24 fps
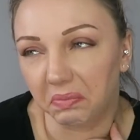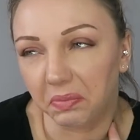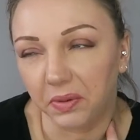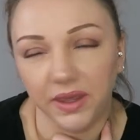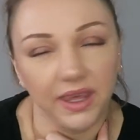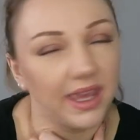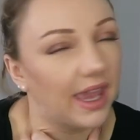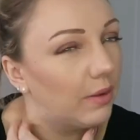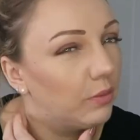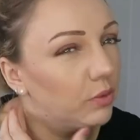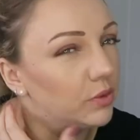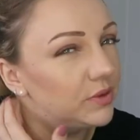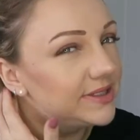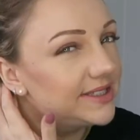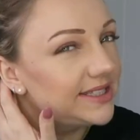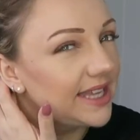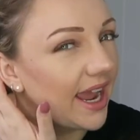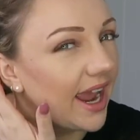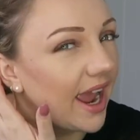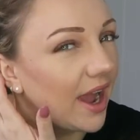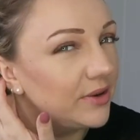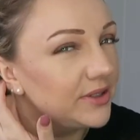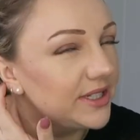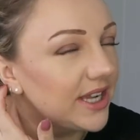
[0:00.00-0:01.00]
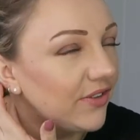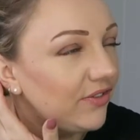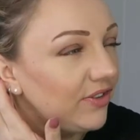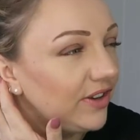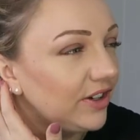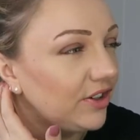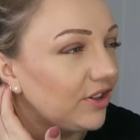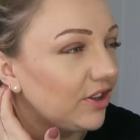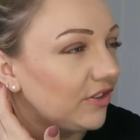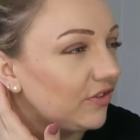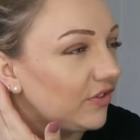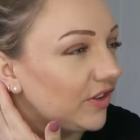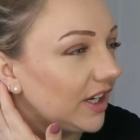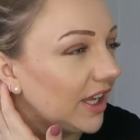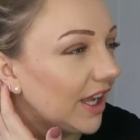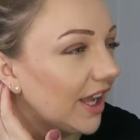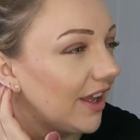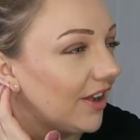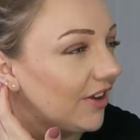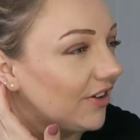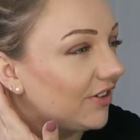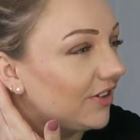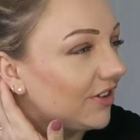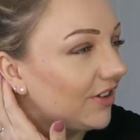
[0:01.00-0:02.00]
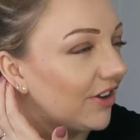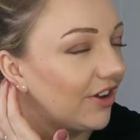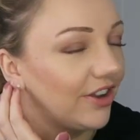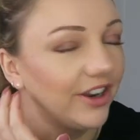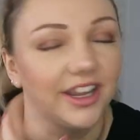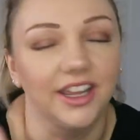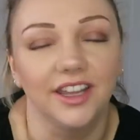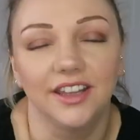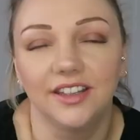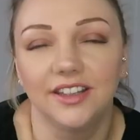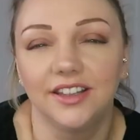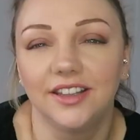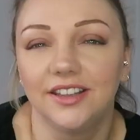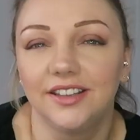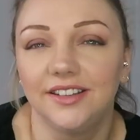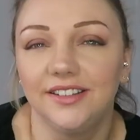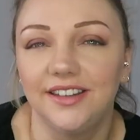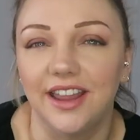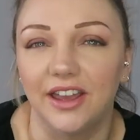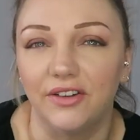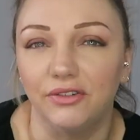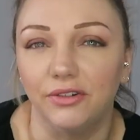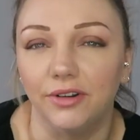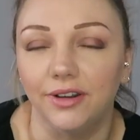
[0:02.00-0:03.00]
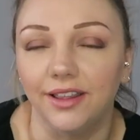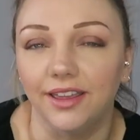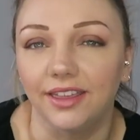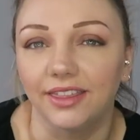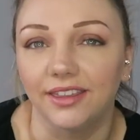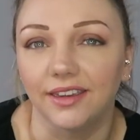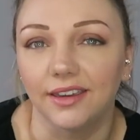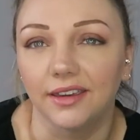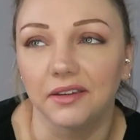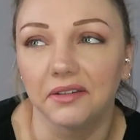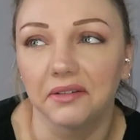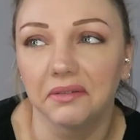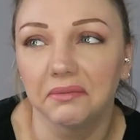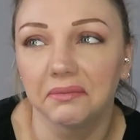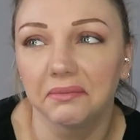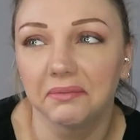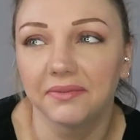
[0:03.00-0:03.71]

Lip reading: yeah, we'll see. I'll definitely do a video on it. Definitely, I think.